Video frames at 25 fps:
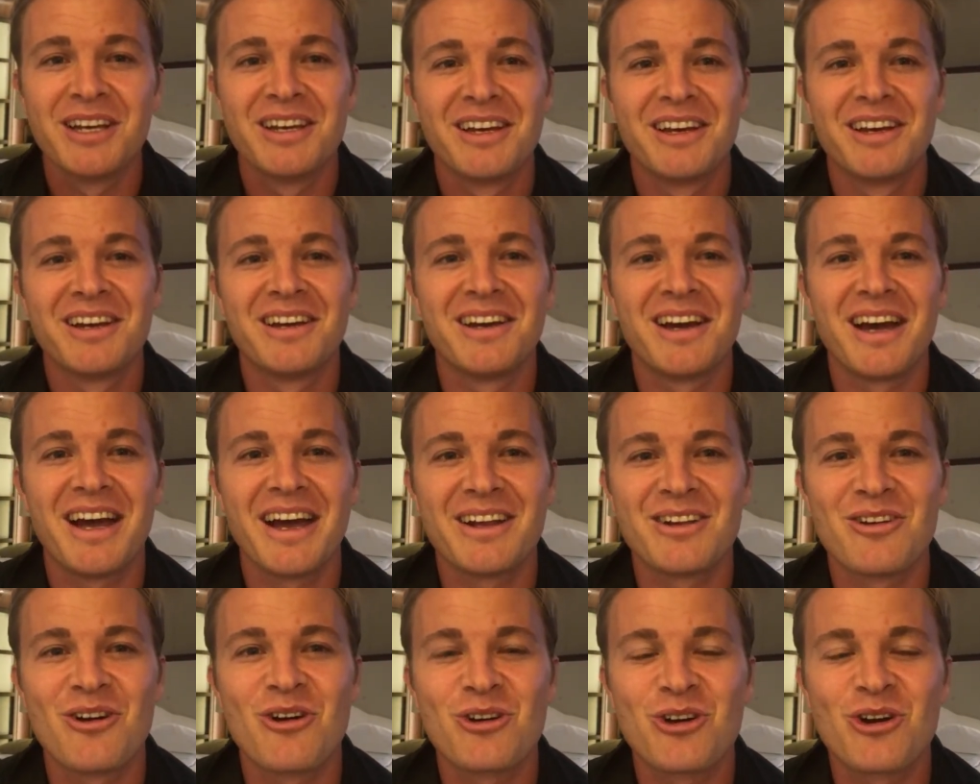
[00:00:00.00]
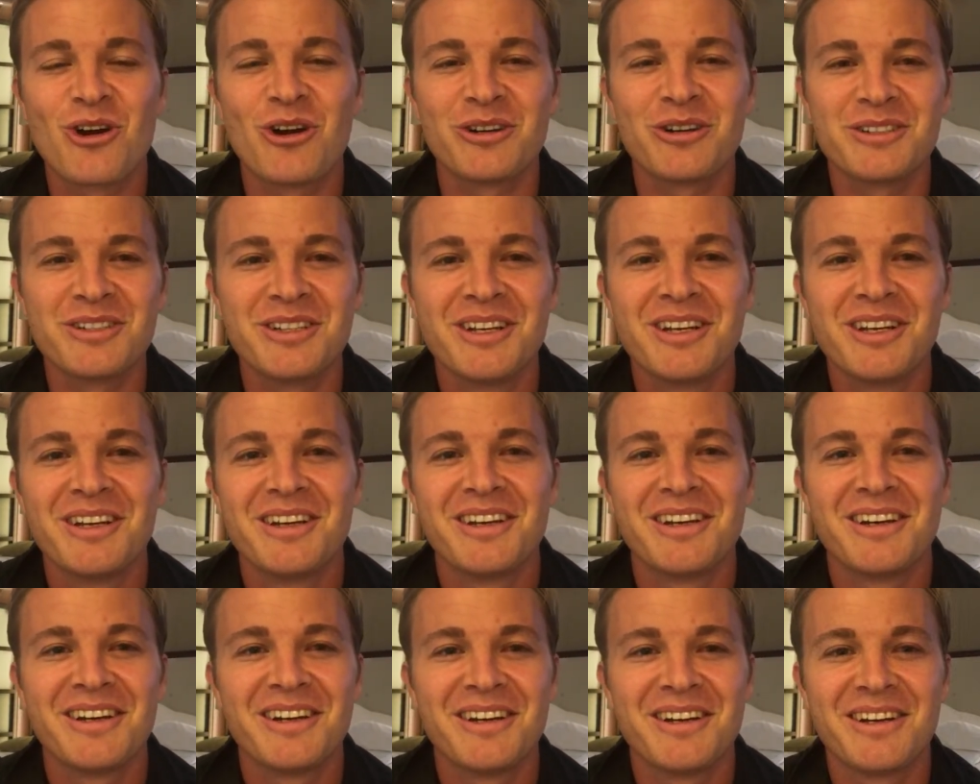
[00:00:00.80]
I had Ocon
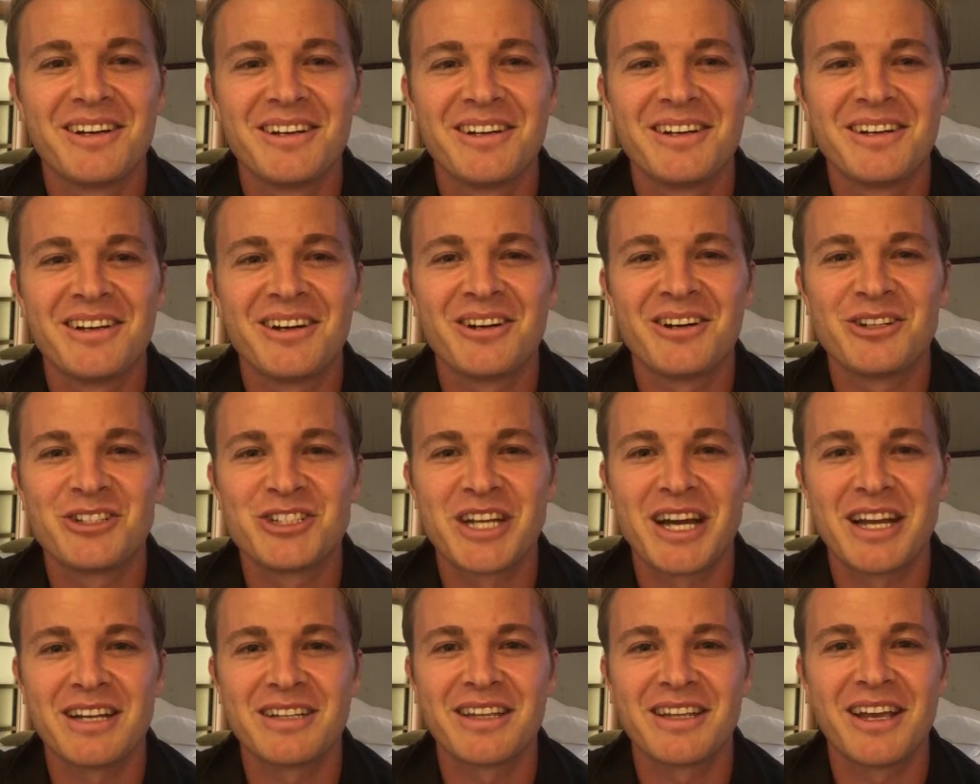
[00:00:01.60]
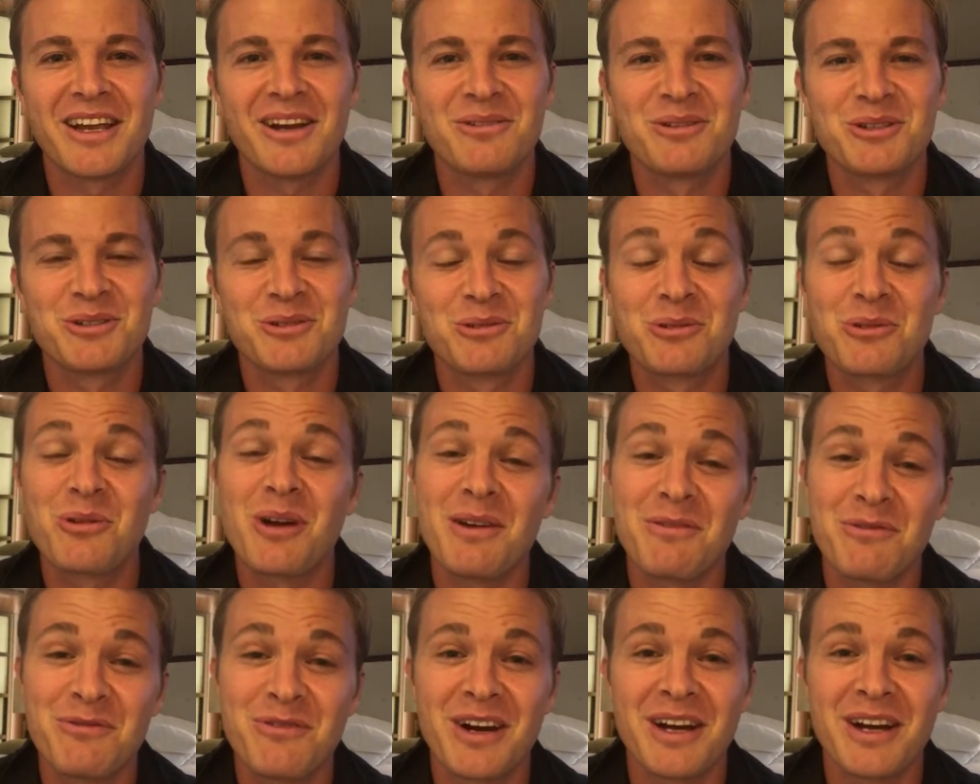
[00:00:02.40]
on a chat there, which was
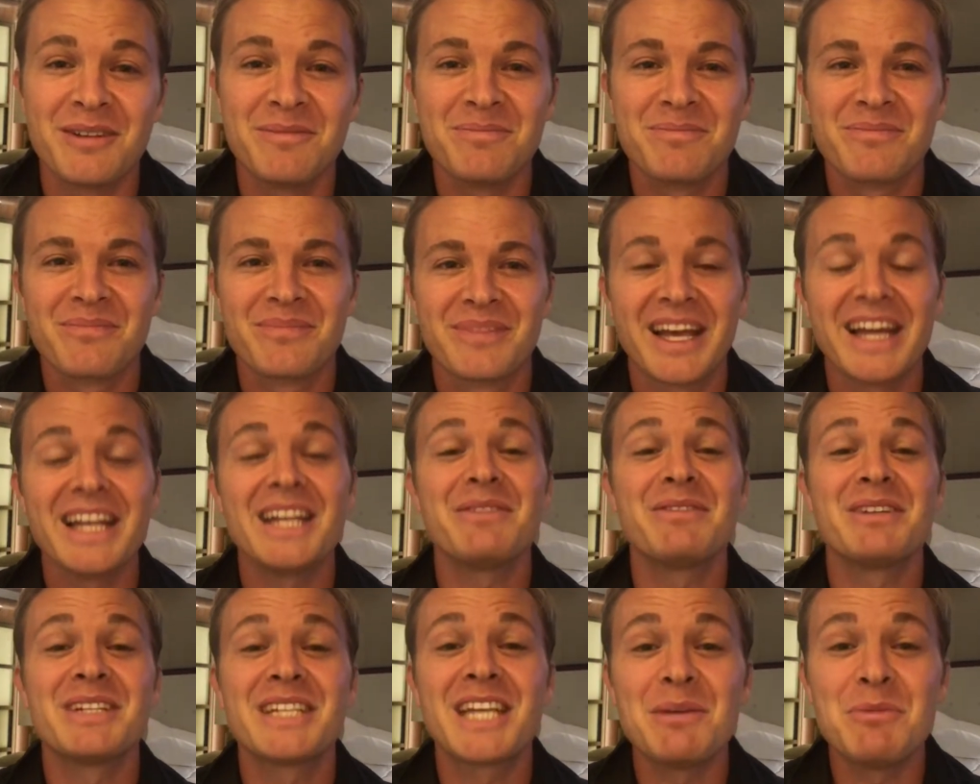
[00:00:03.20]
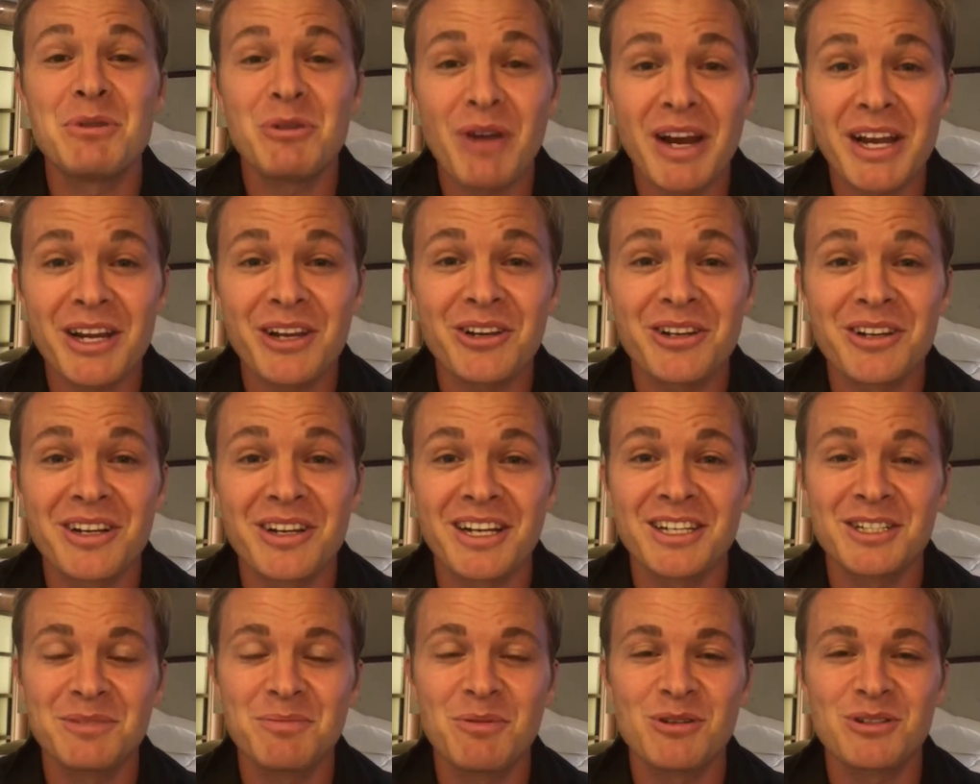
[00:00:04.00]
quite fun. And even Kimi Räikkönen.
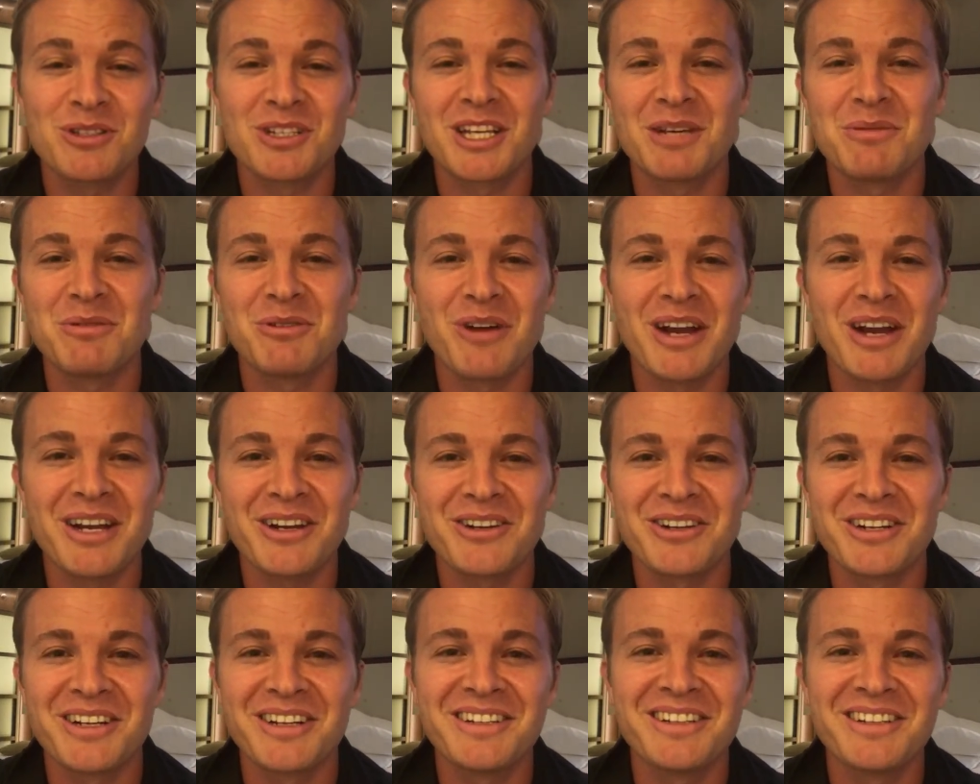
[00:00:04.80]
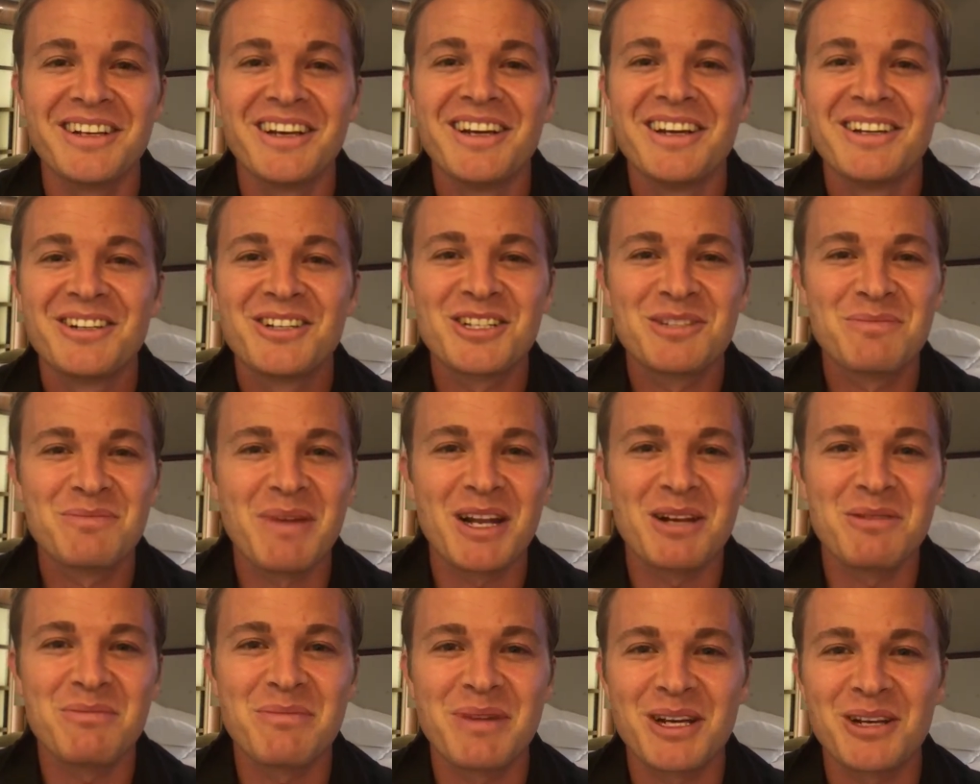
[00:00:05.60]
I spoke to Kimi Räikkönen, just
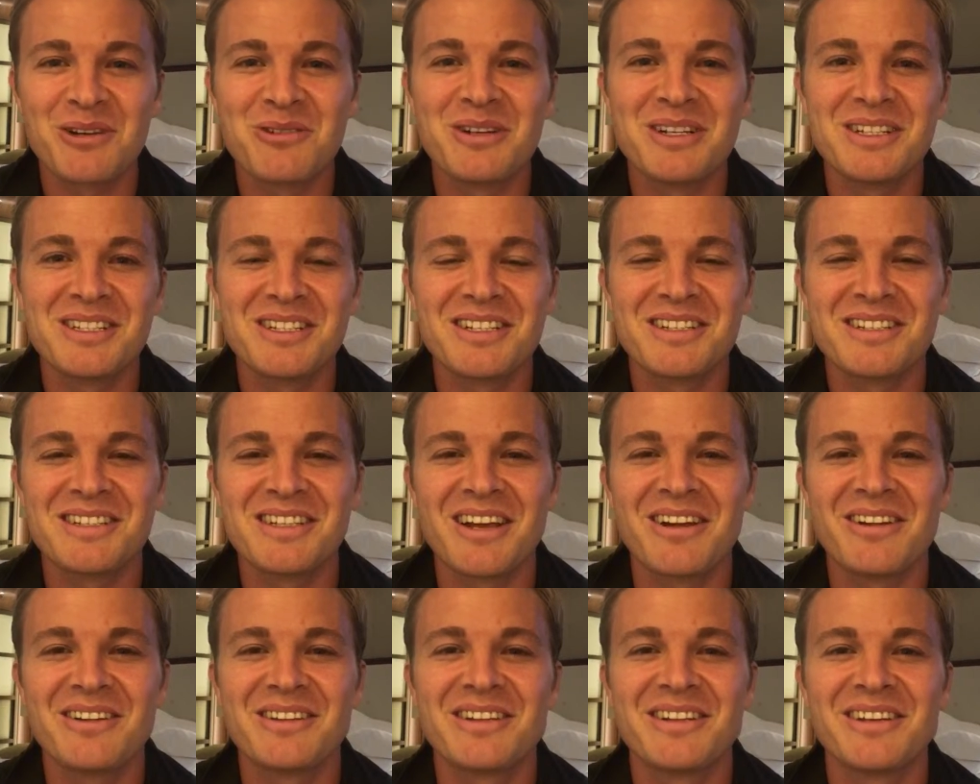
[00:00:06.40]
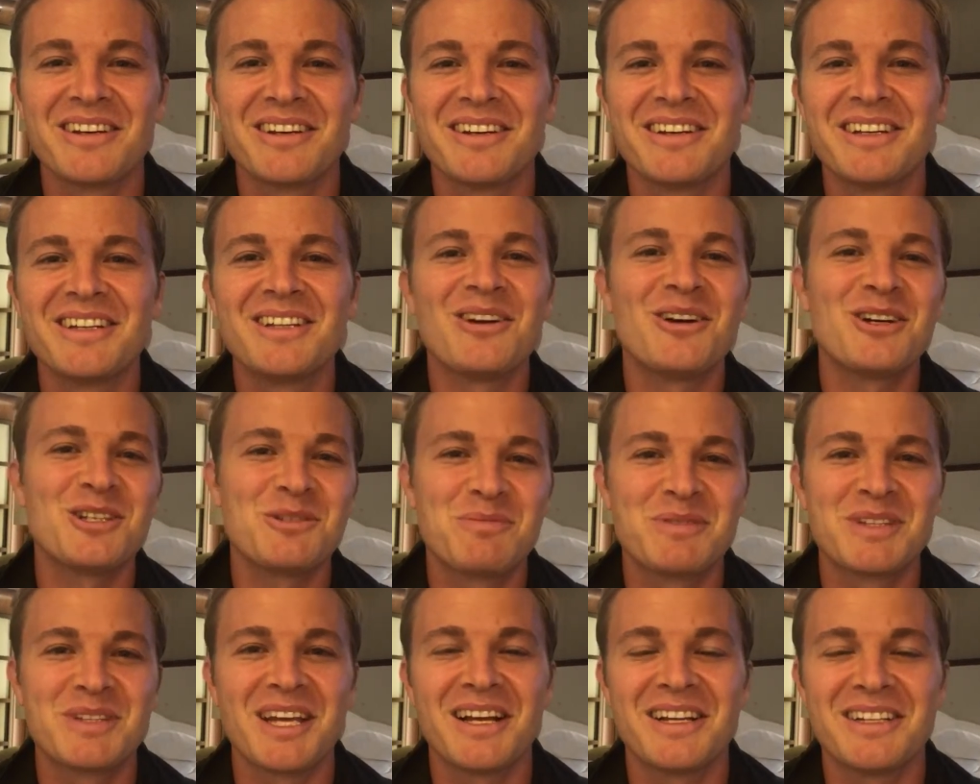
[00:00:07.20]
met him by coincidence there in the
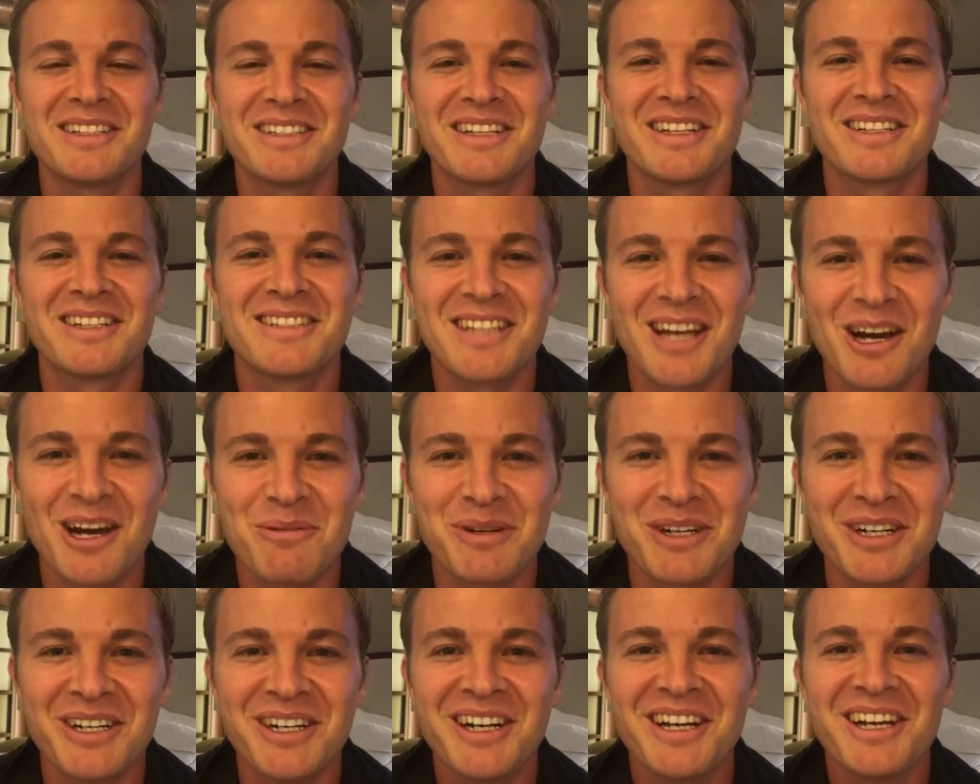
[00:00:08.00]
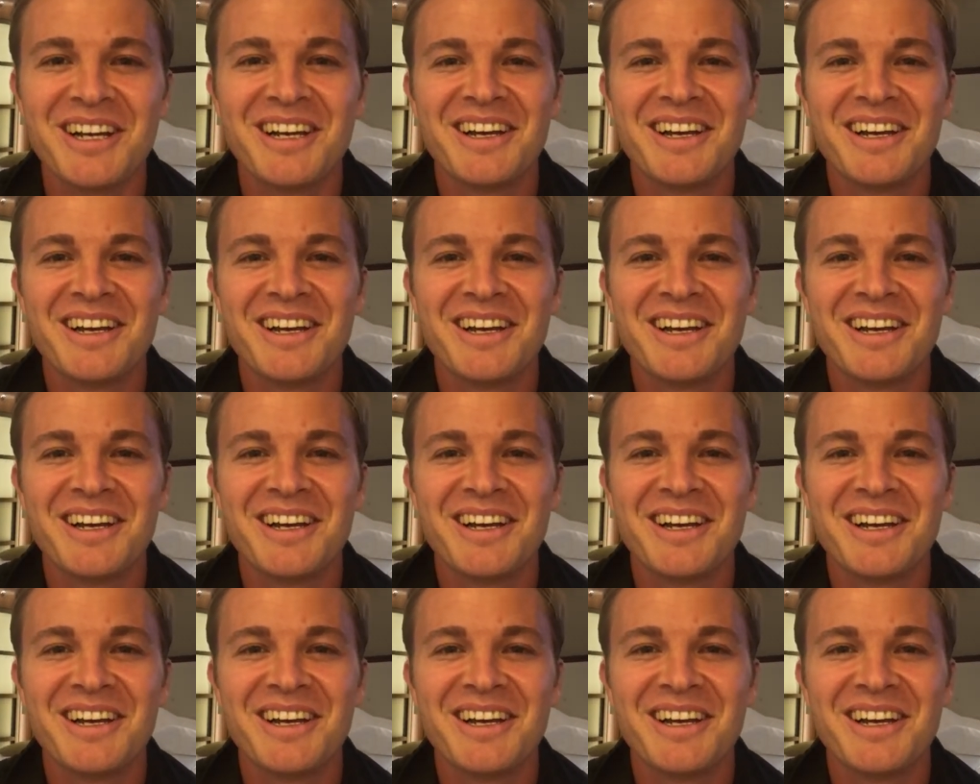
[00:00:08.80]
hospitality at Sauber.